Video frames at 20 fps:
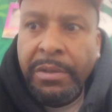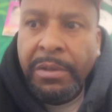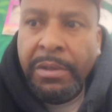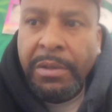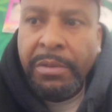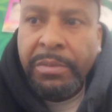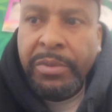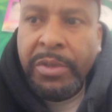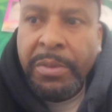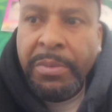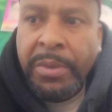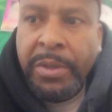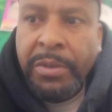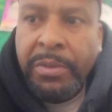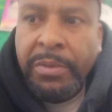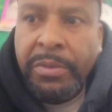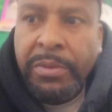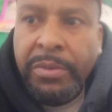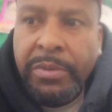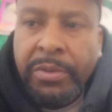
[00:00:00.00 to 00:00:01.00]
You know what I'm talking
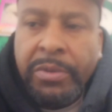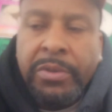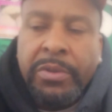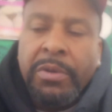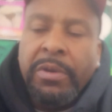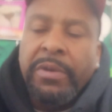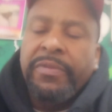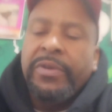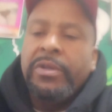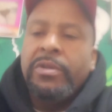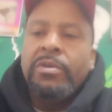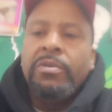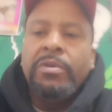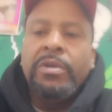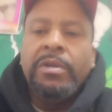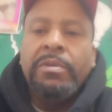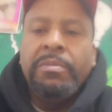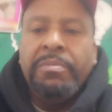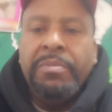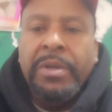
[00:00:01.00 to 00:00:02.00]
about? So if he
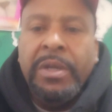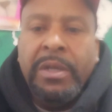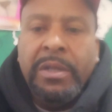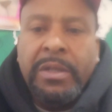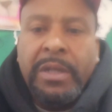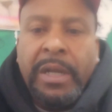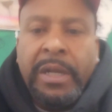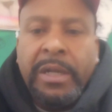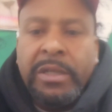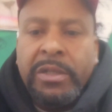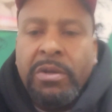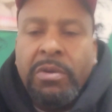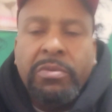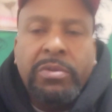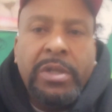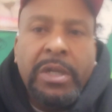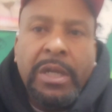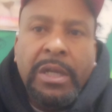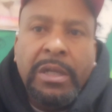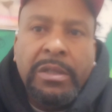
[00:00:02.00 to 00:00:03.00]
do get beat, they just
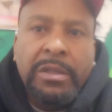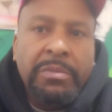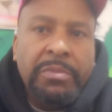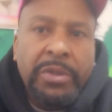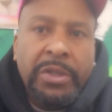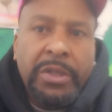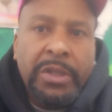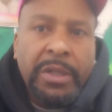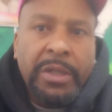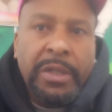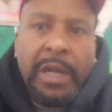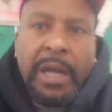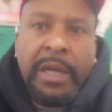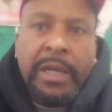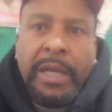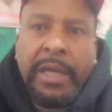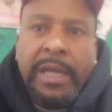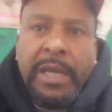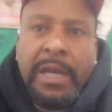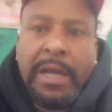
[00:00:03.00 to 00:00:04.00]
gonna tease him and shit and
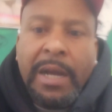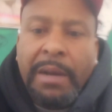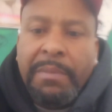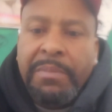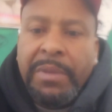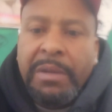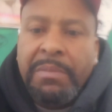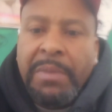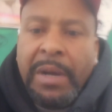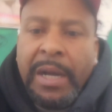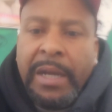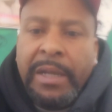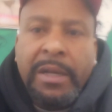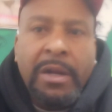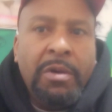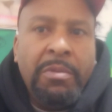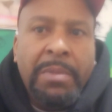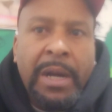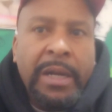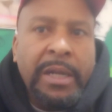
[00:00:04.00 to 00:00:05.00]
act like he got beat by
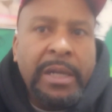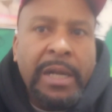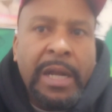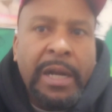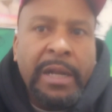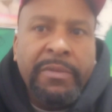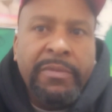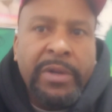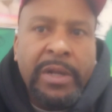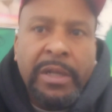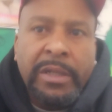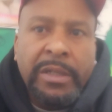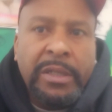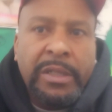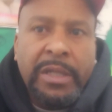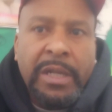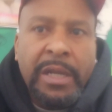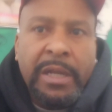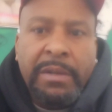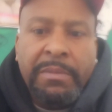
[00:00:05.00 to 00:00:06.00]
nobody, not even
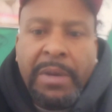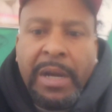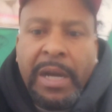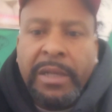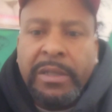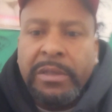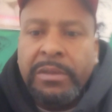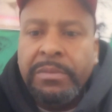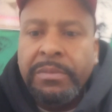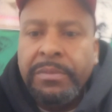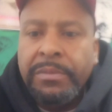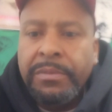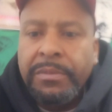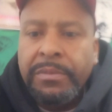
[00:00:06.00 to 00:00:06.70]
understanding boxing.